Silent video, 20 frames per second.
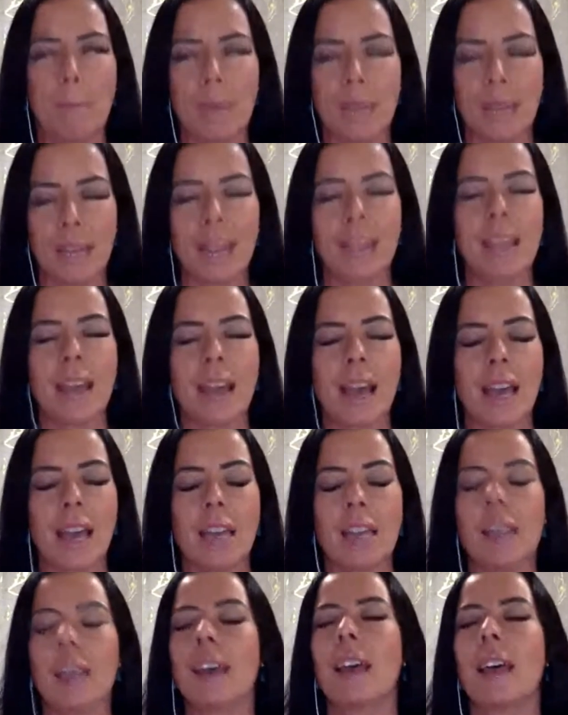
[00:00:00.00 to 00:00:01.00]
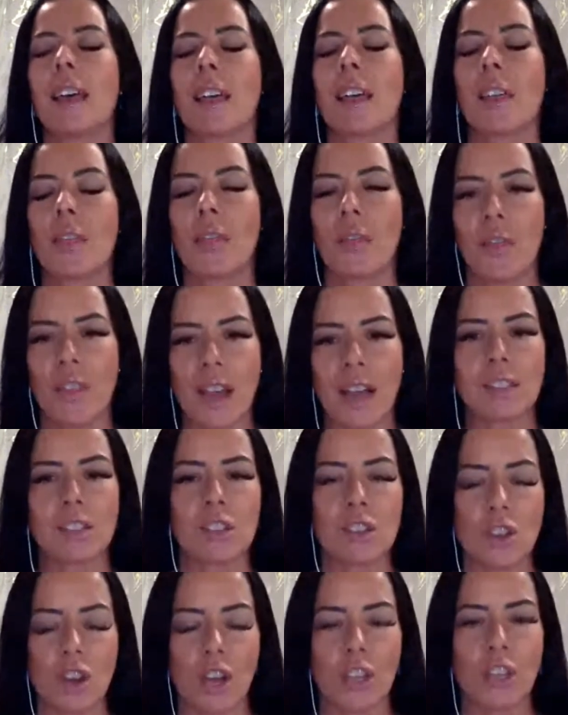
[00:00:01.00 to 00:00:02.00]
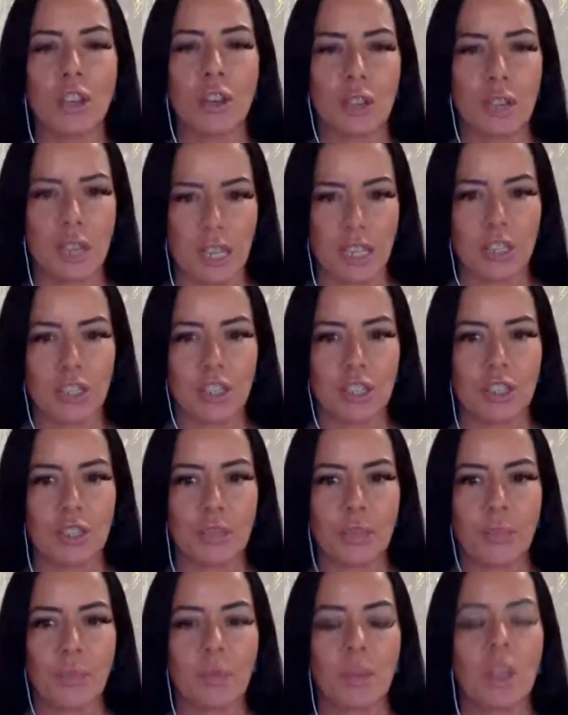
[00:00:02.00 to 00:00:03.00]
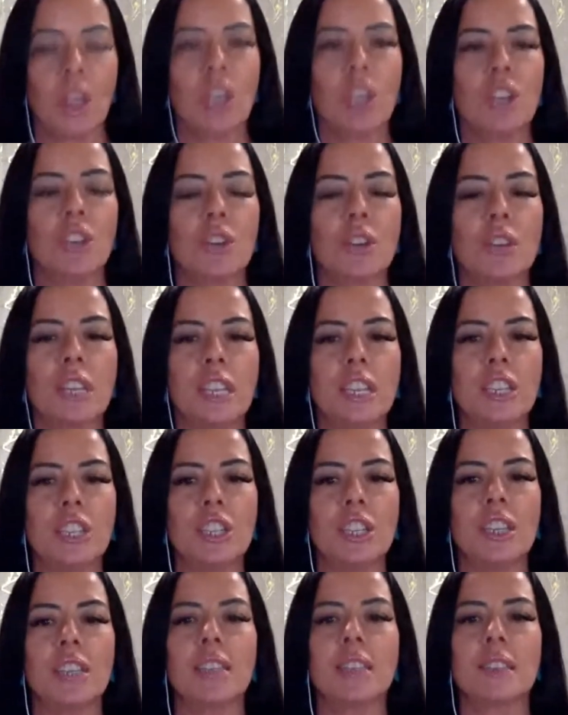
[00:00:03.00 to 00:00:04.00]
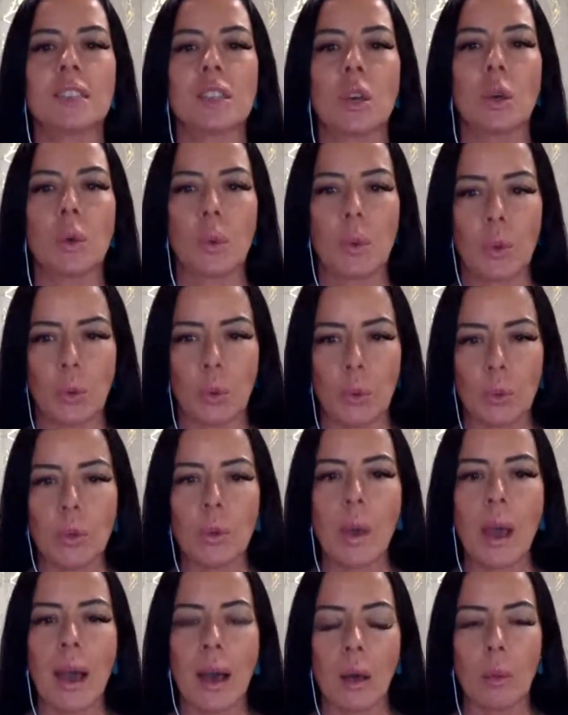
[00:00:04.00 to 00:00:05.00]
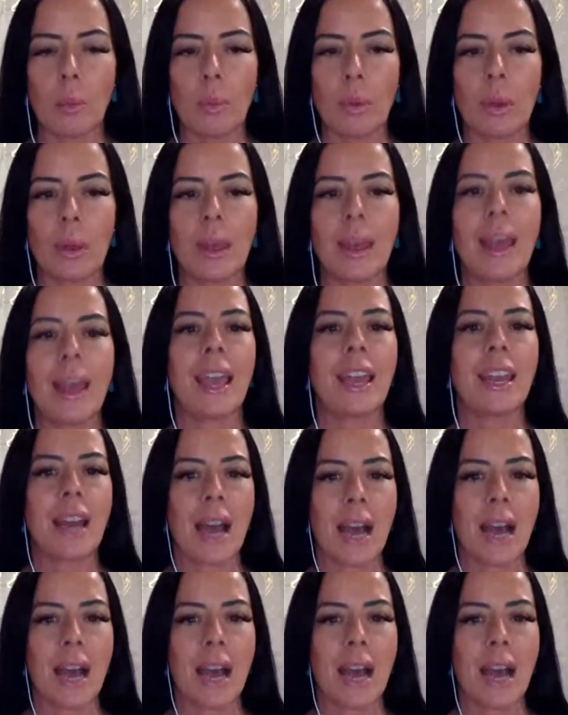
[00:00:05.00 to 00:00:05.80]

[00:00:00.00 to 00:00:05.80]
But again, that's not your niche. Your niche is who you help and